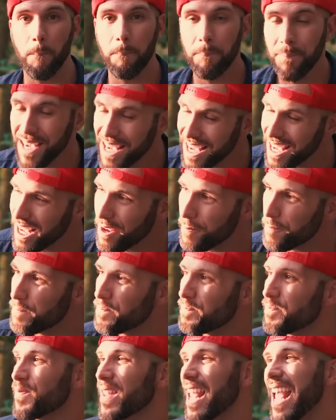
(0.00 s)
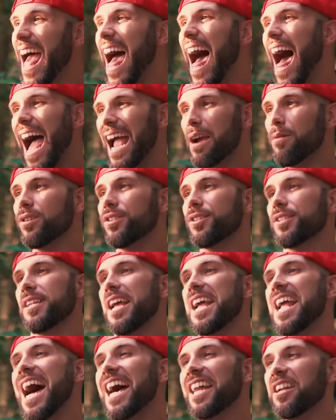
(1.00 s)
me? I would
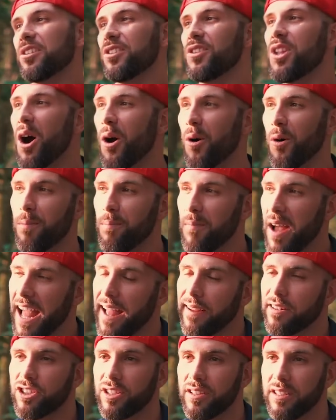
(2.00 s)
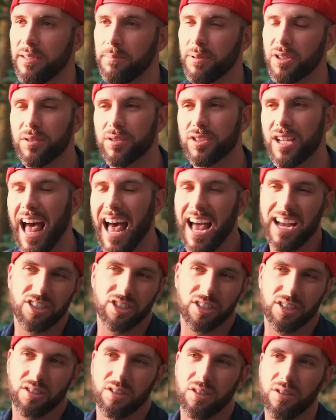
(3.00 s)
say I don't know actually, because I
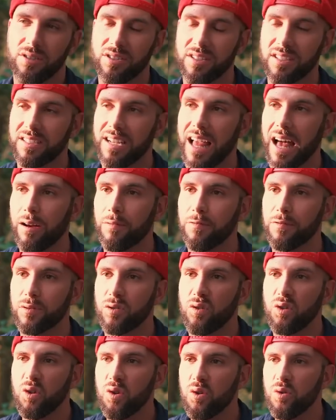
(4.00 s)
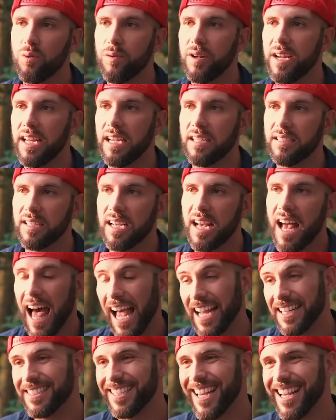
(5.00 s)
just used it now for 2 weeks.
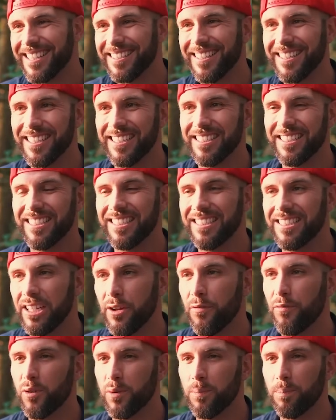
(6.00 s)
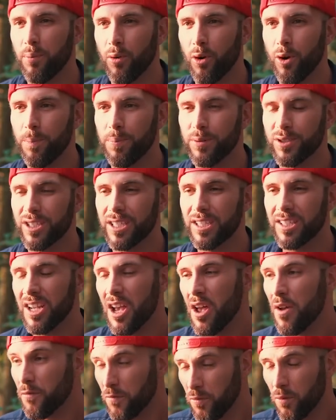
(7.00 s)
I tested it in different purposes.
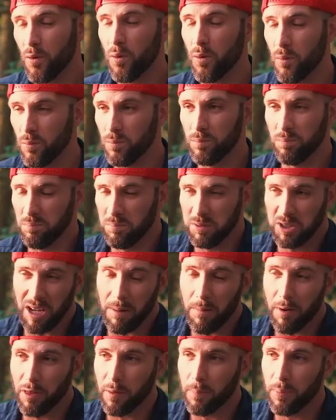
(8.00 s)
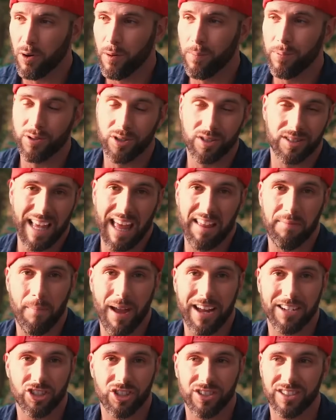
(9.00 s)
For some of the purposes I've
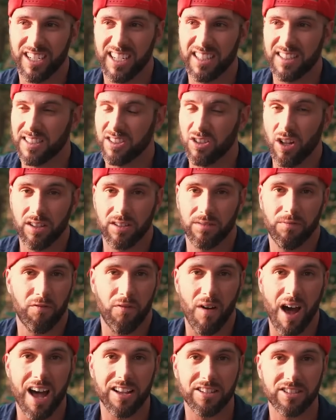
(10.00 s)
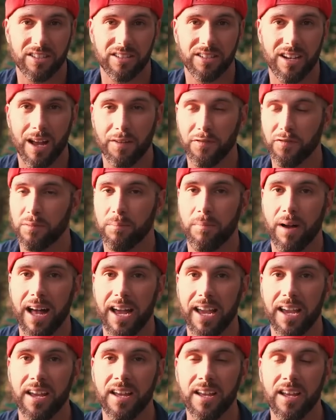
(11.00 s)
mentioned, it's not fast enough for
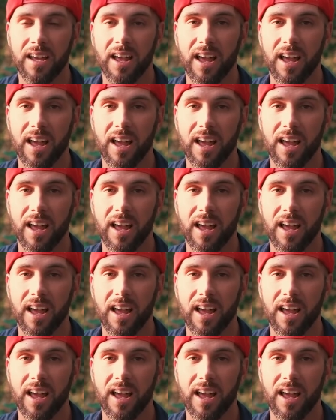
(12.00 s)
my